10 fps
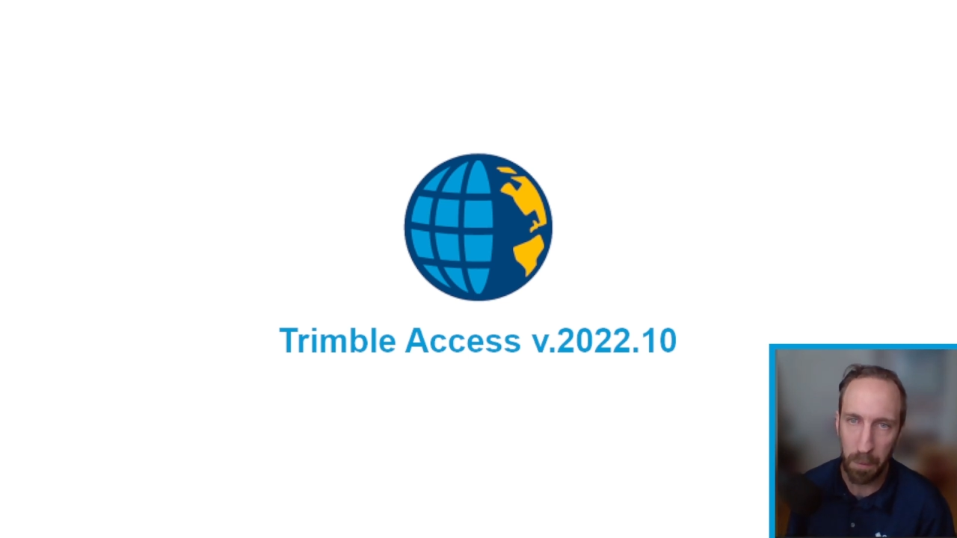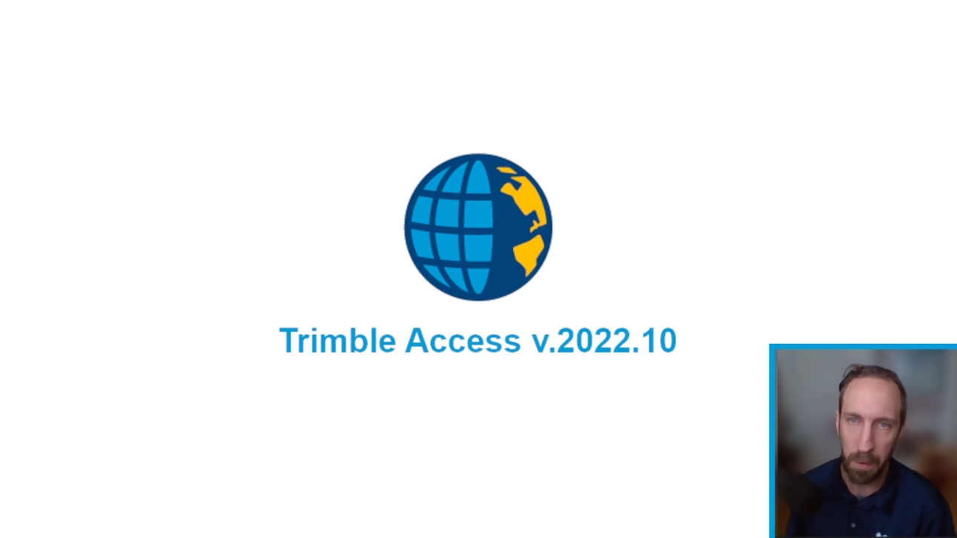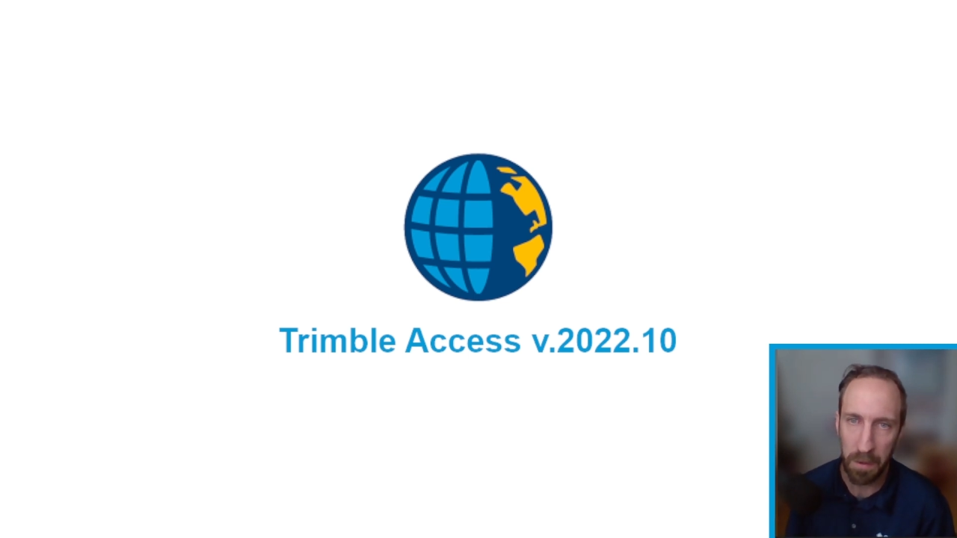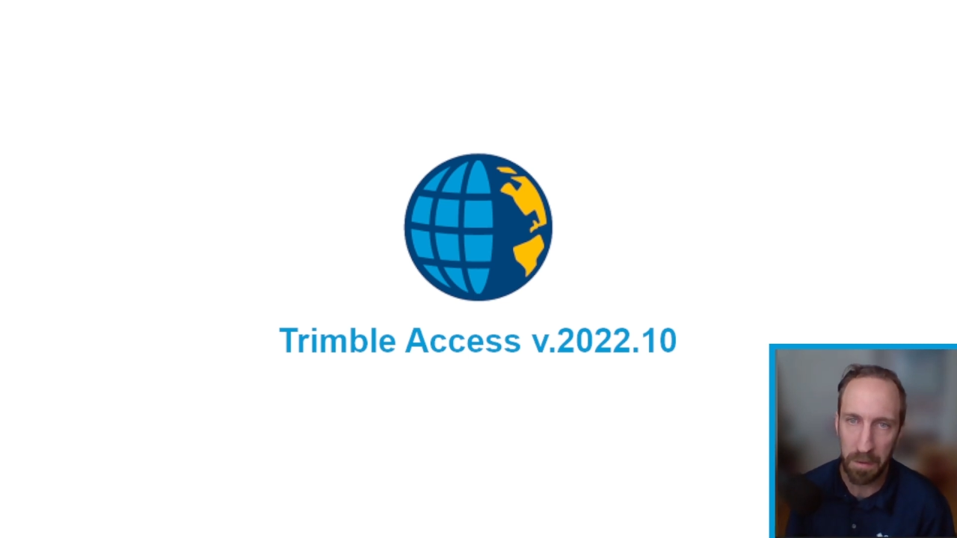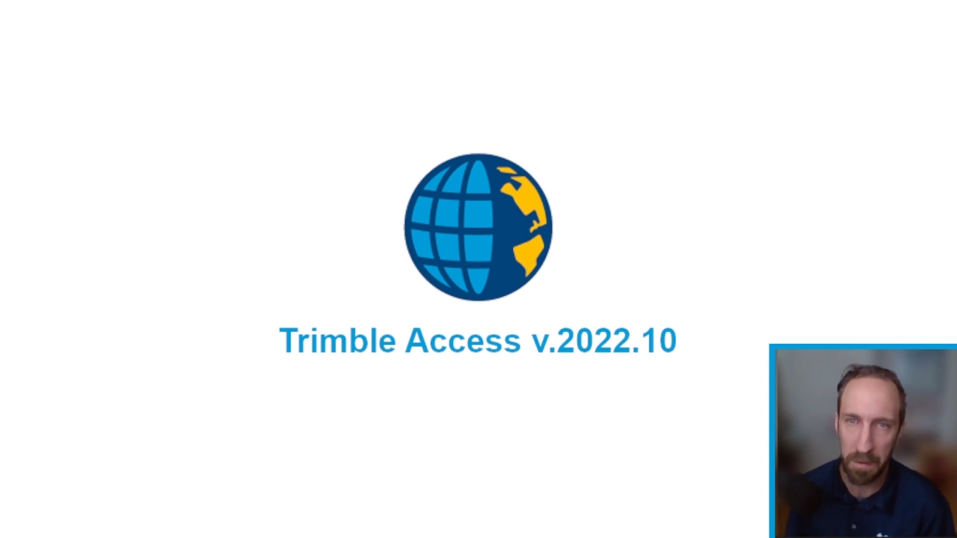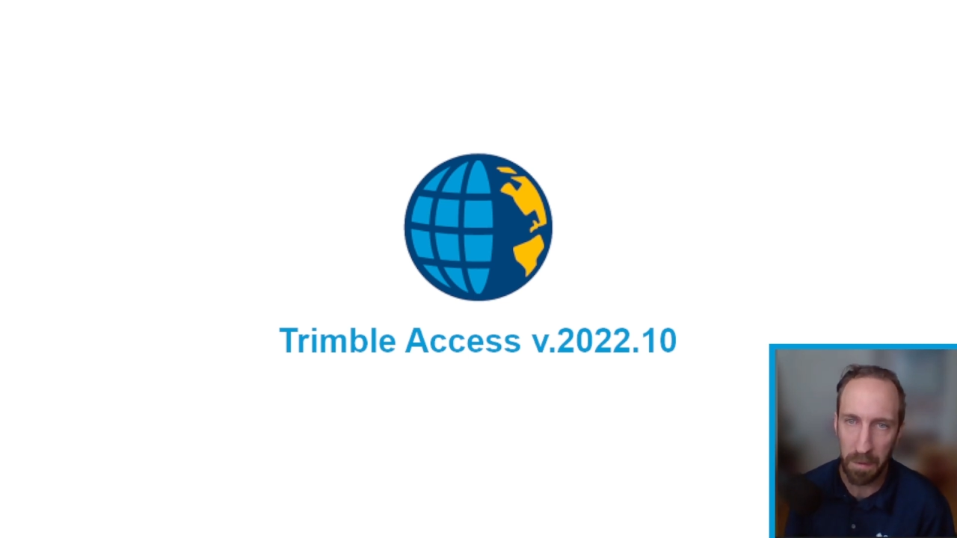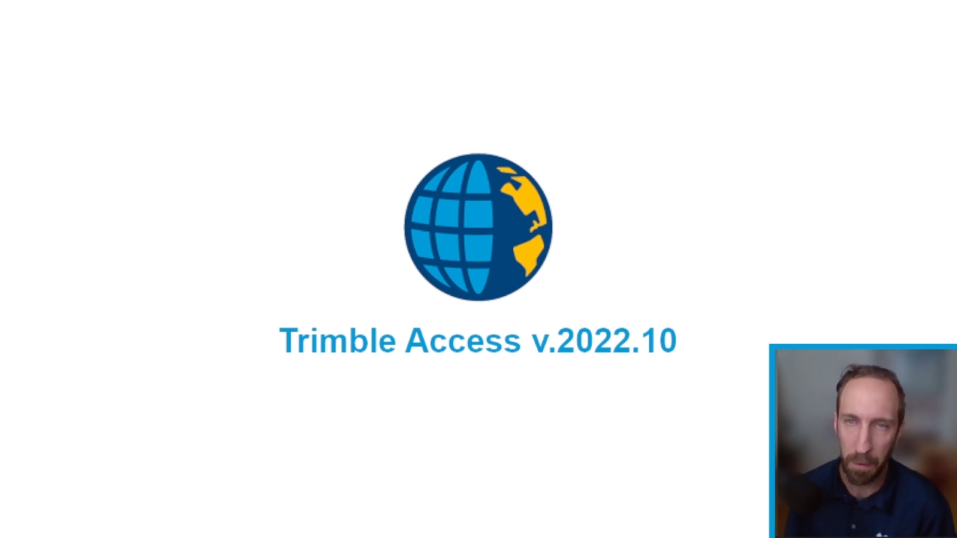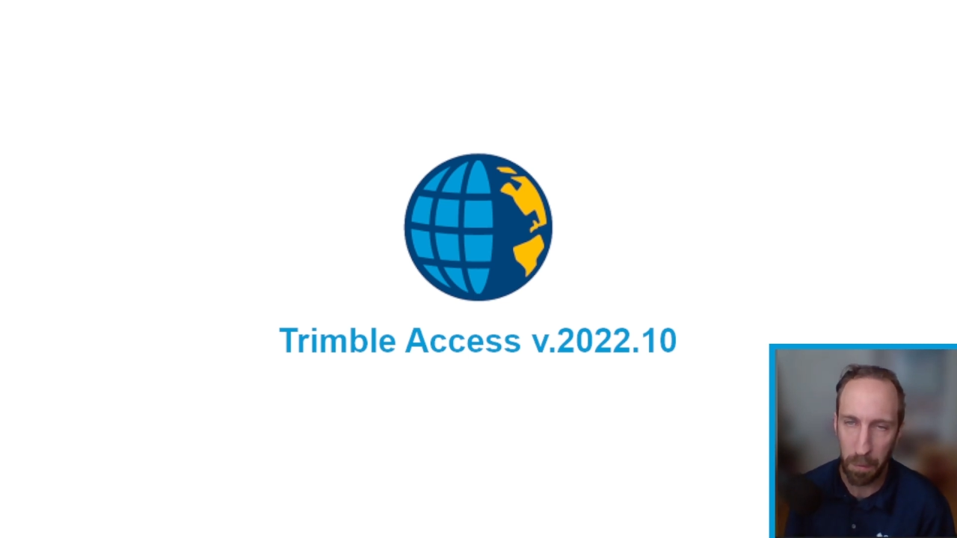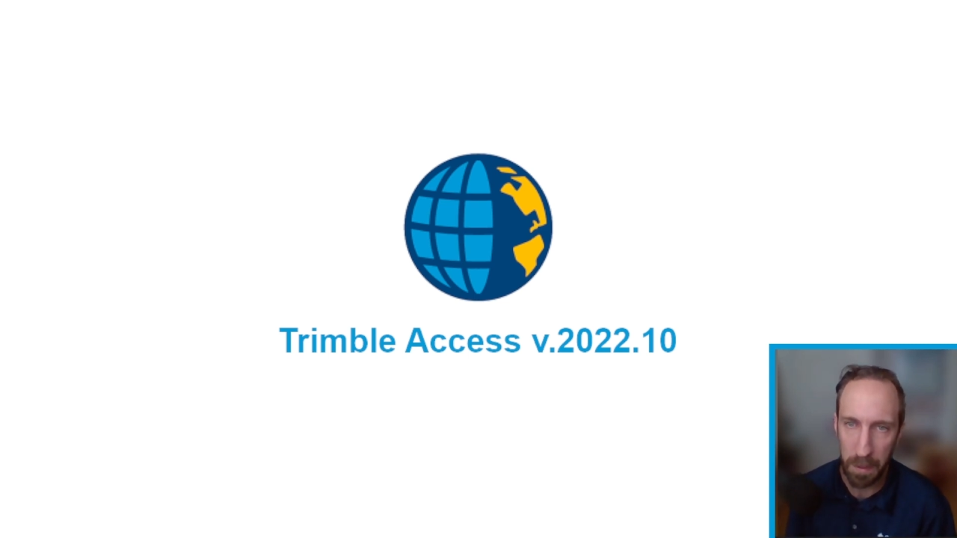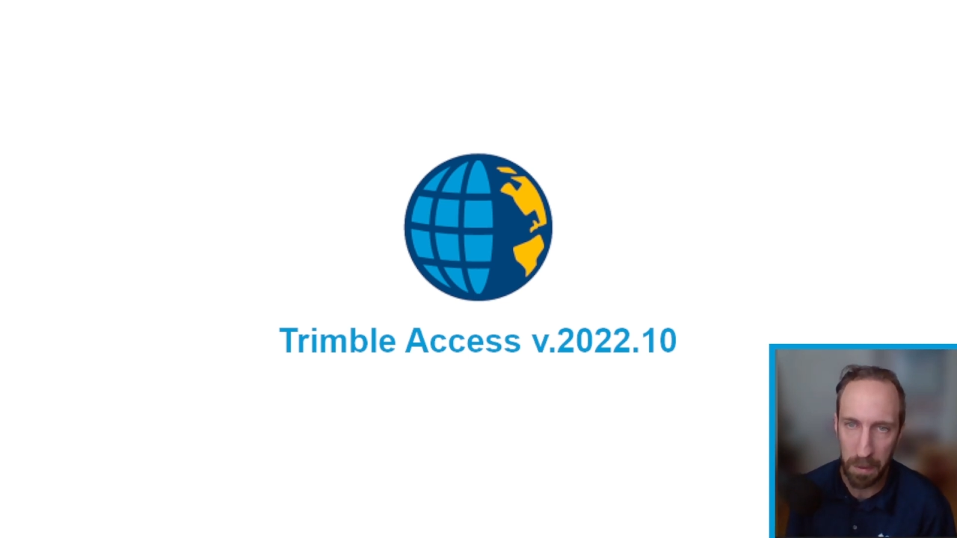was
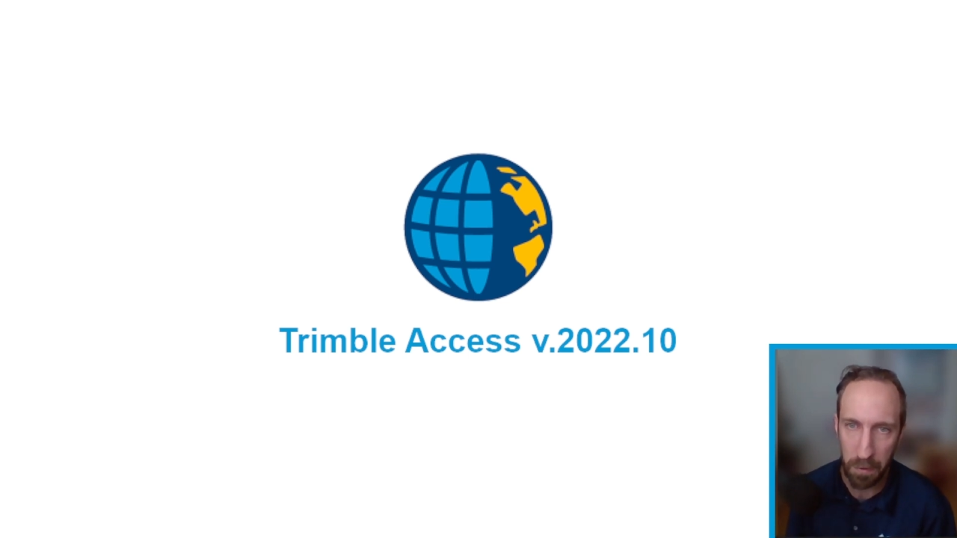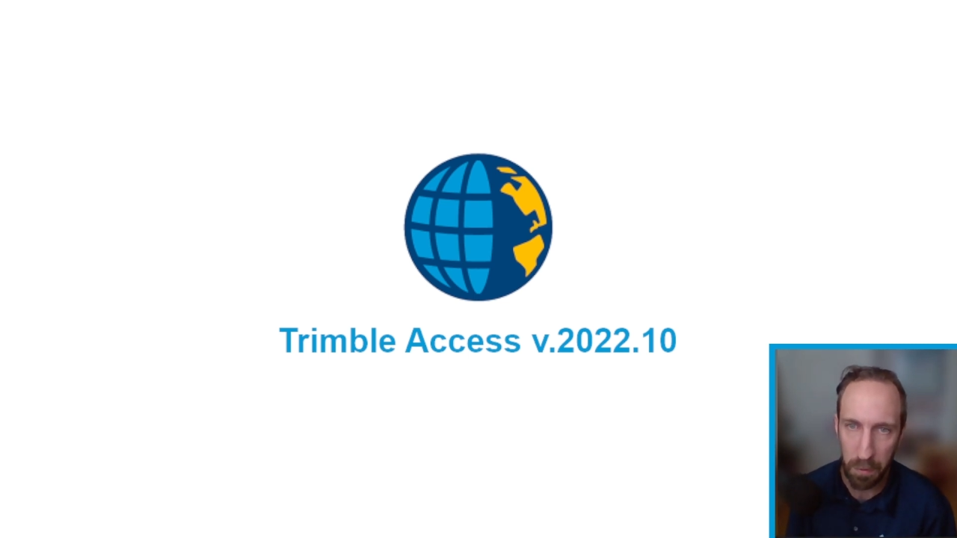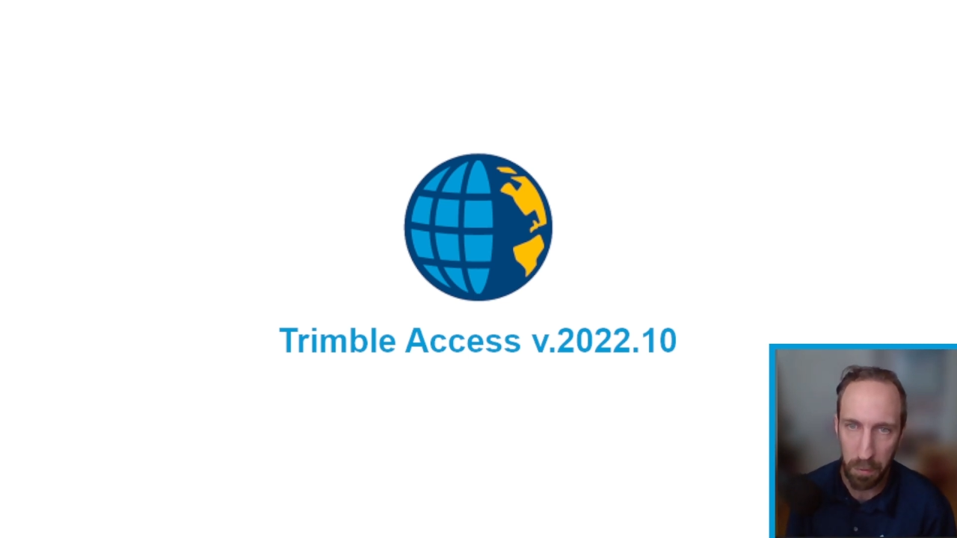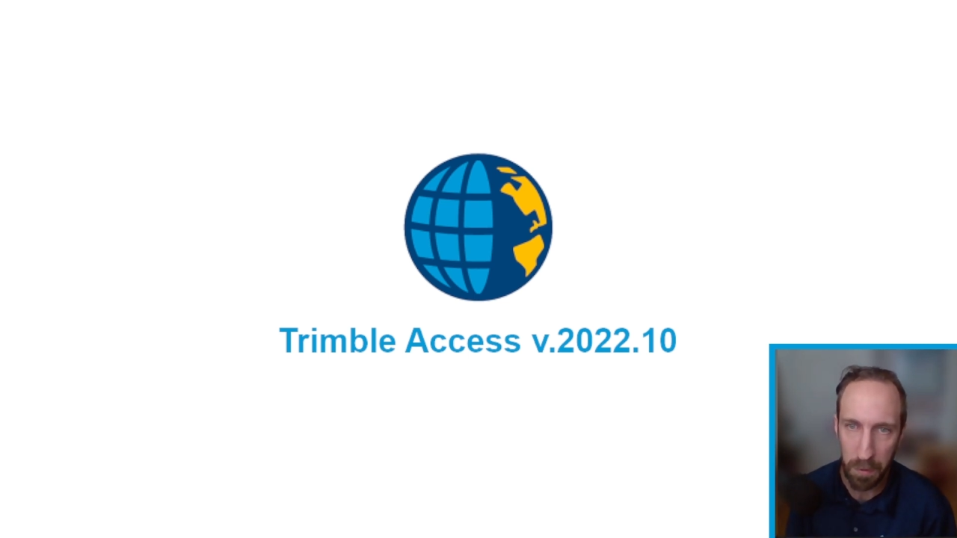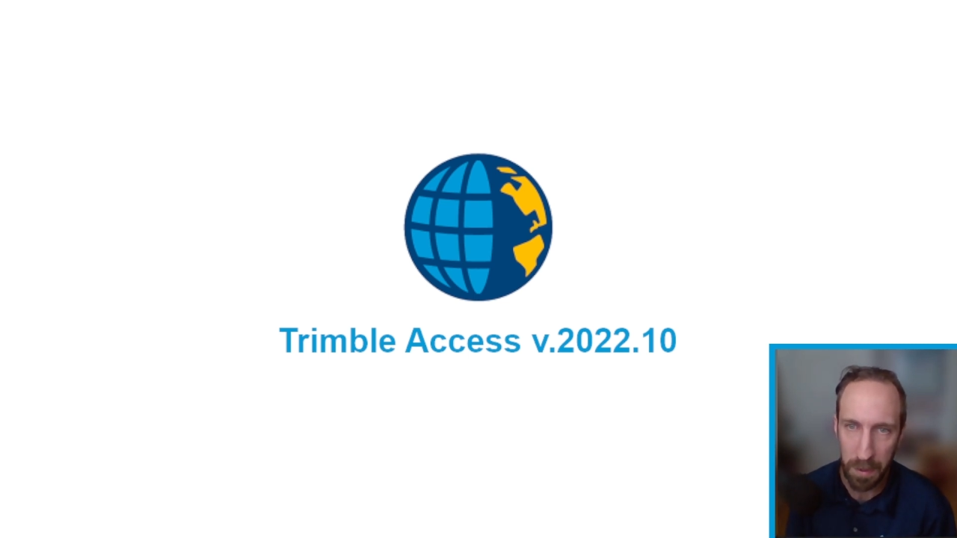3 new